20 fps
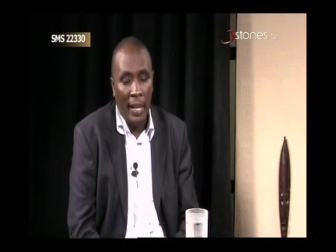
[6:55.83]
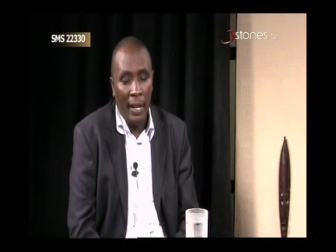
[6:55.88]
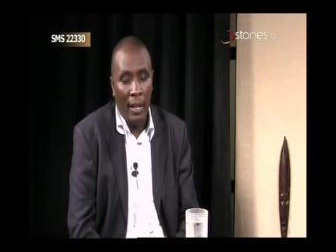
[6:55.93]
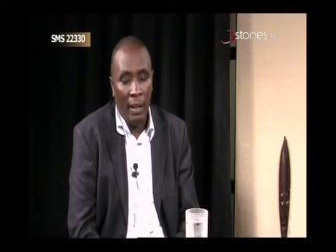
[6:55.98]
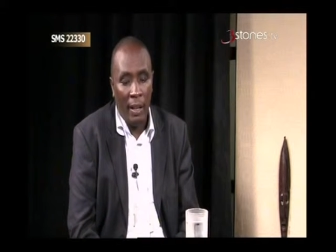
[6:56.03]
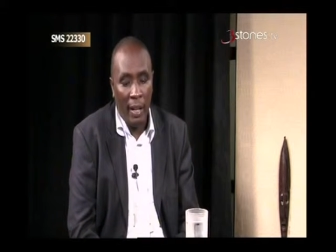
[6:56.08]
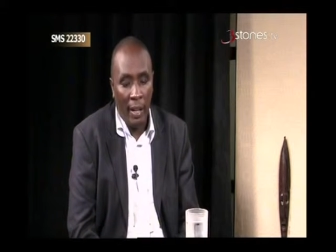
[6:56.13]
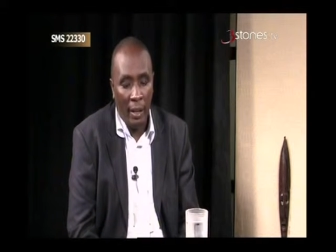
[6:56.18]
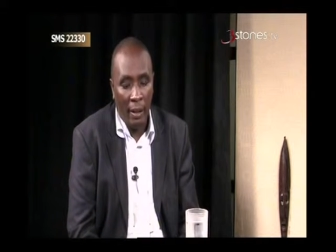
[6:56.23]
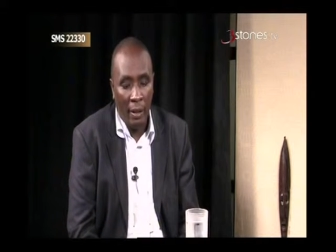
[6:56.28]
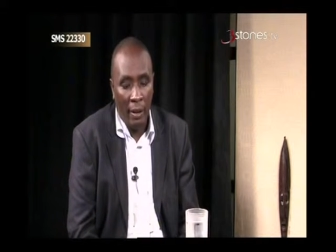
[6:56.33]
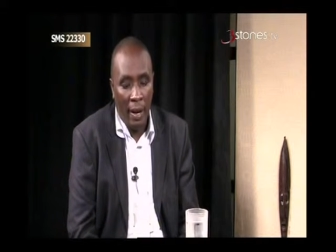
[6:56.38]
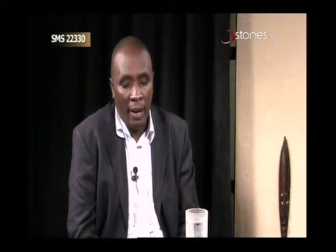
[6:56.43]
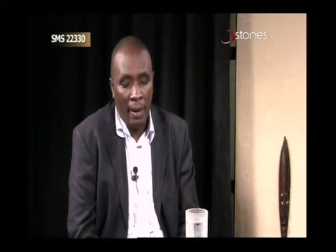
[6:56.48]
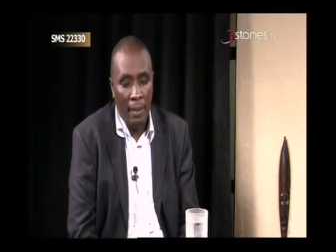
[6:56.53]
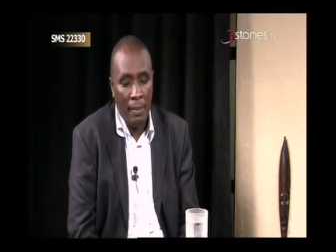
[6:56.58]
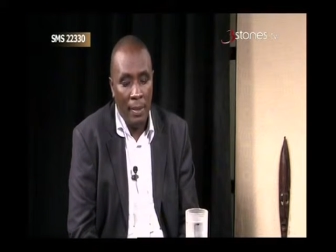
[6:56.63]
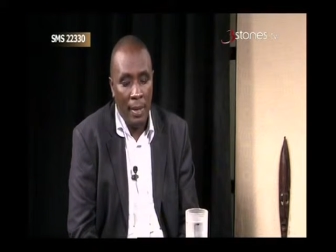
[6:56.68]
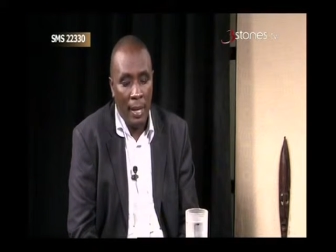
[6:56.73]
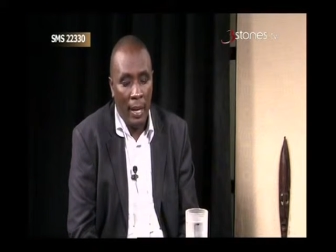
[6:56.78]
leg
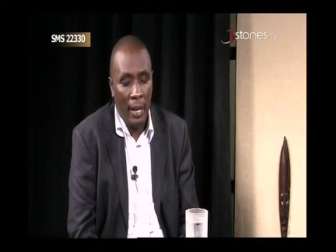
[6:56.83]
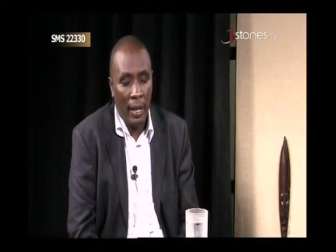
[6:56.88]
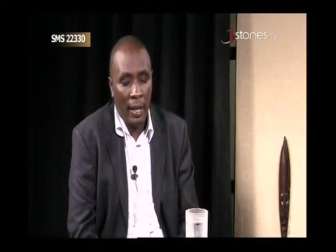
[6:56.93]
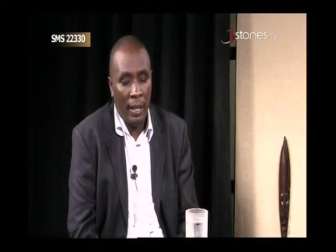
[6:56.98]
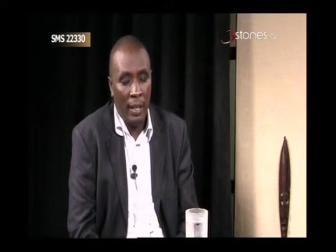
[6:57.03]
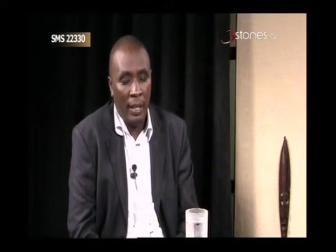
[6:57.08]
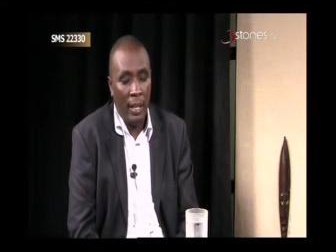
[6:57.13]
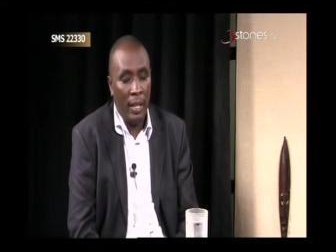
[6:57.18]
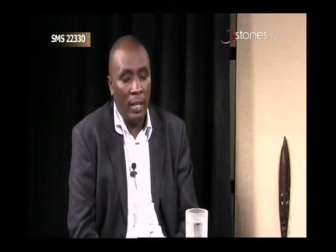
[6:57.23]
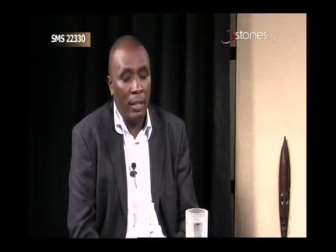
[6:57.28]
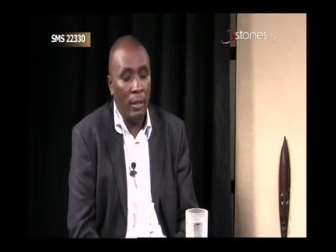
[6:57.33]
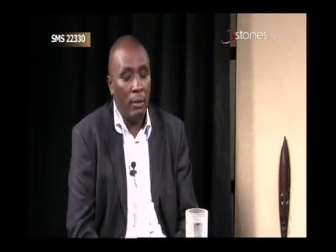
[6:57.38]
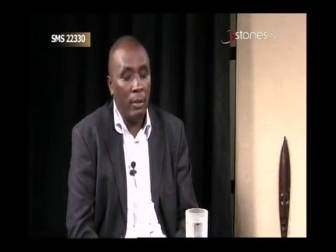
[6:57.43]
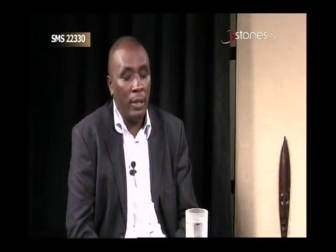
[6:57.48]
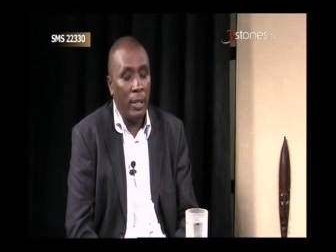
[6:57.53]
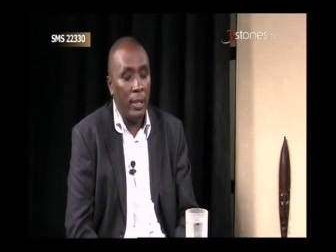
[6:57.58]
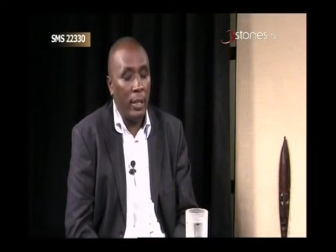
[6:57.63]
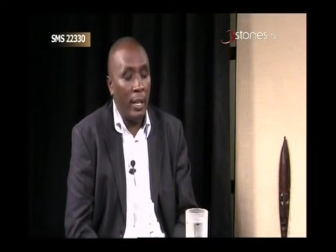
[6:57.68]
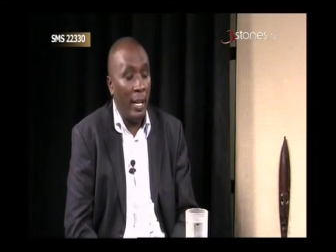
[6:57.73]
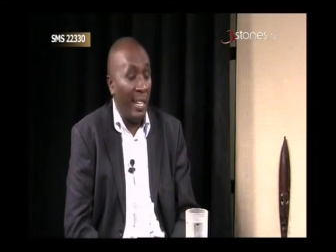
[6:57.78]
cramps are
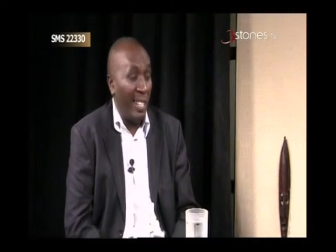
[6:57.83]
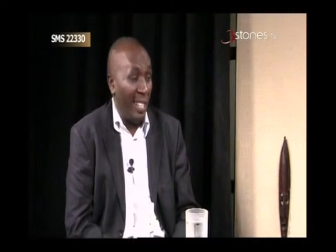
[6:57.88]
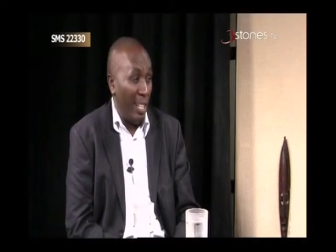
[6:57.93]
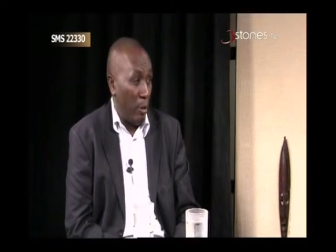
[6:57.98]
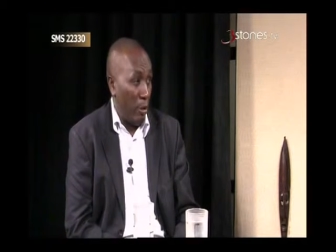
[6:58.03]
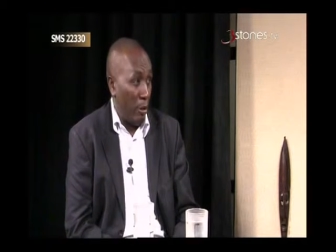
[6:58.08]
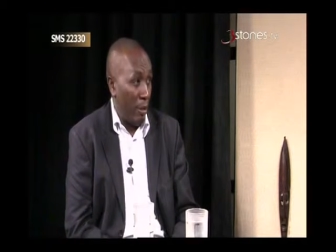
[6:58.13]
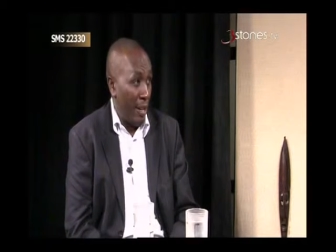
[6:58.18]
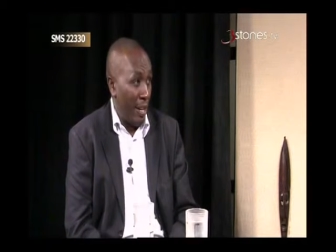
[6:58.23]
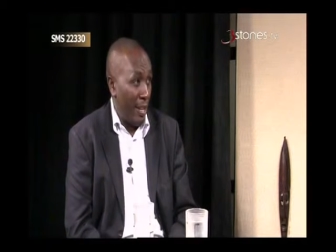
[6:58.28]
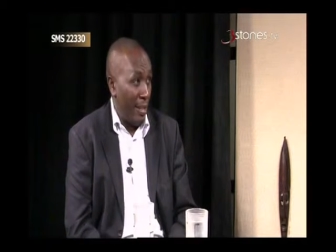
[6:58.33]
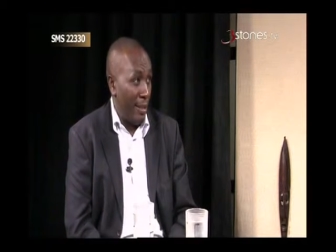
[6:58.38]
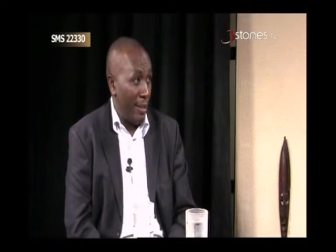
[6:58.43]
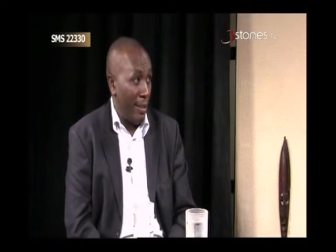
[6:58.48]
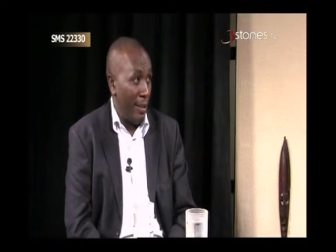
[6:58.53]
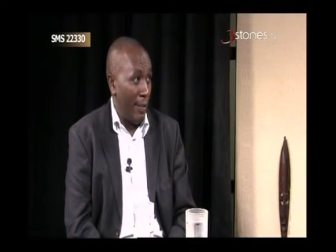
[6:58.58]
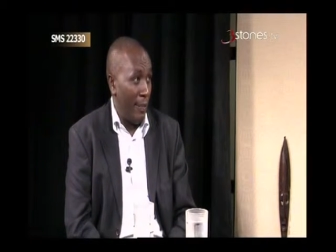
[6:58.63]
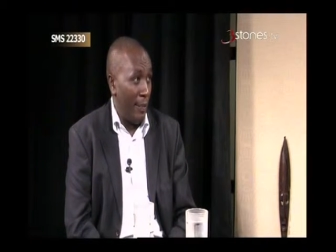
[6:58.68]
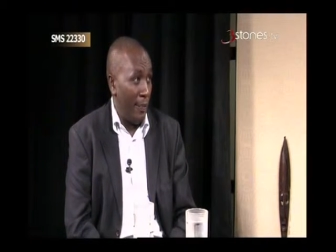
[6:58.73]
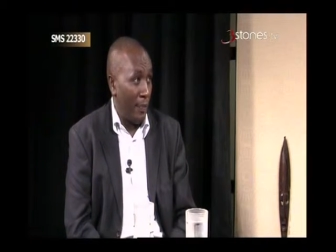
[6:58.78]
inadequate electrolytes.